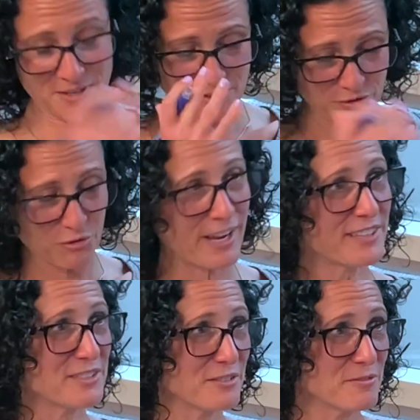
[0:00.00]

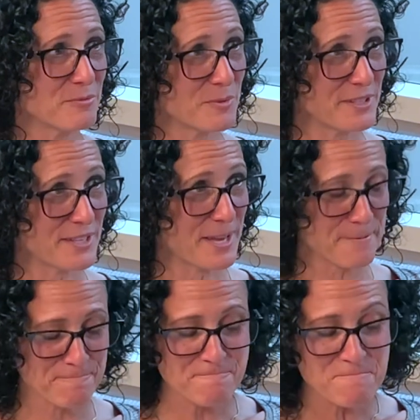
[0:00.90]
unattractive, whatnot.
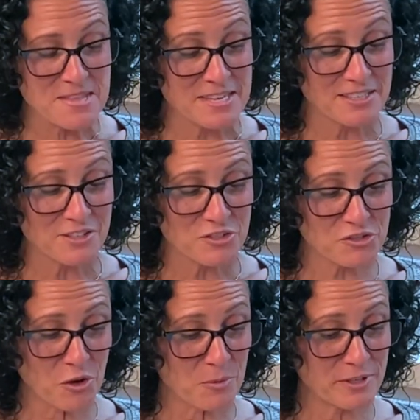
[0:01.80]

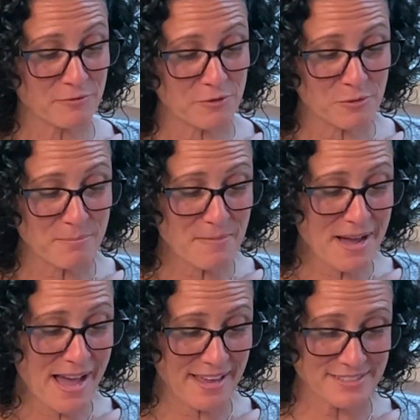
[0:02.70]
So in
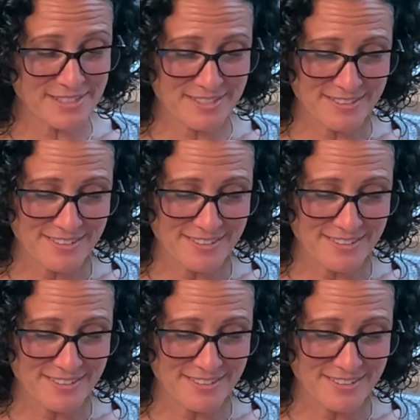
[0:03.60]
Vermont,